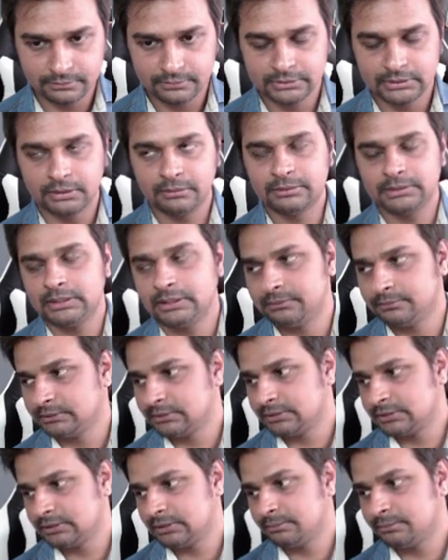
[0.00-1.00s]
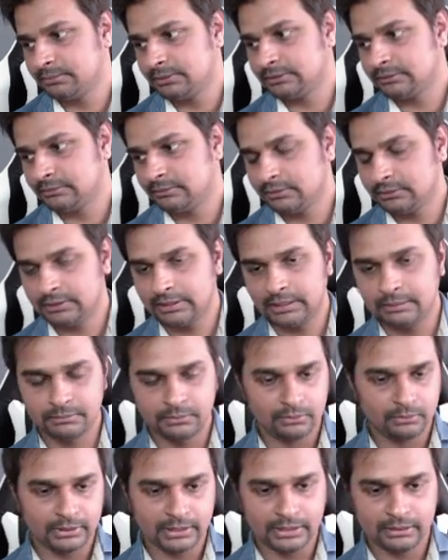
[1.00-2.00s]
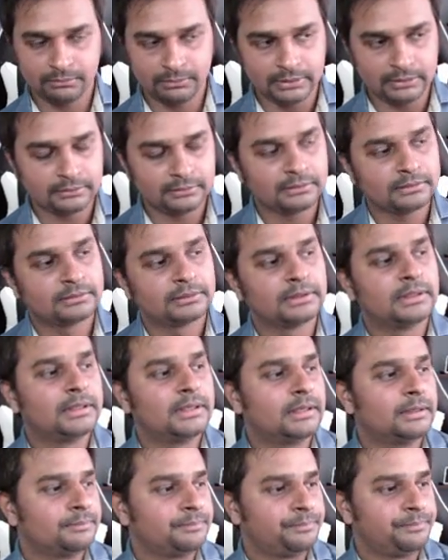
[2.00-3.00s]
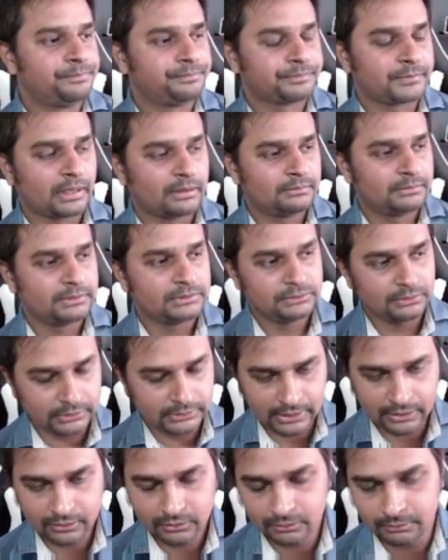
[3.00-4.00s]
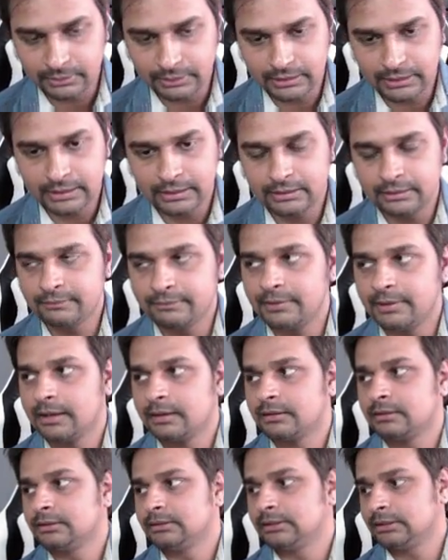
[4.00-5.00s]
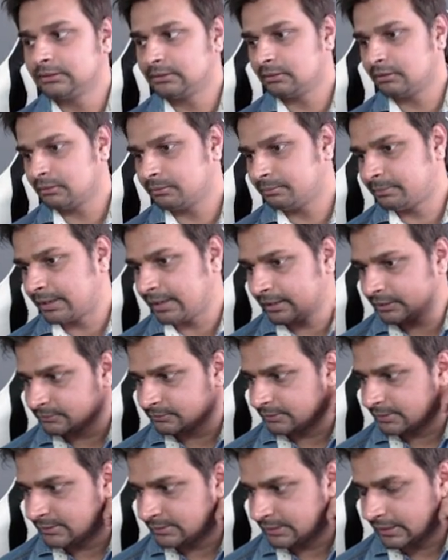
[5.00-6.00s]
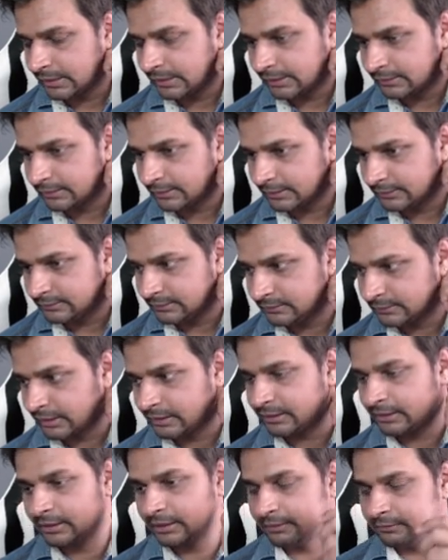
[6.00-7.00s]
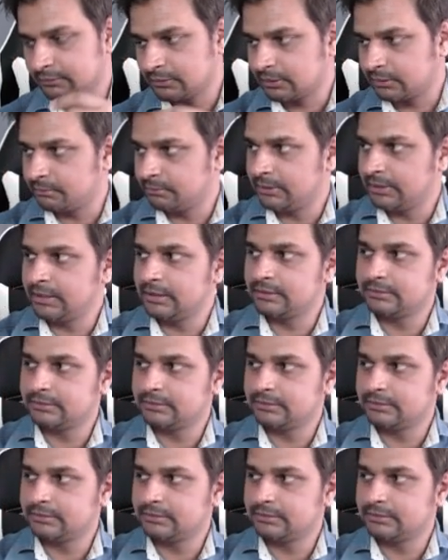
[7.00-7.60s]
without any worship. It's like broken pieces. Was shocking to me. And in fact, there's a lot of bias for China that I see. China have a complete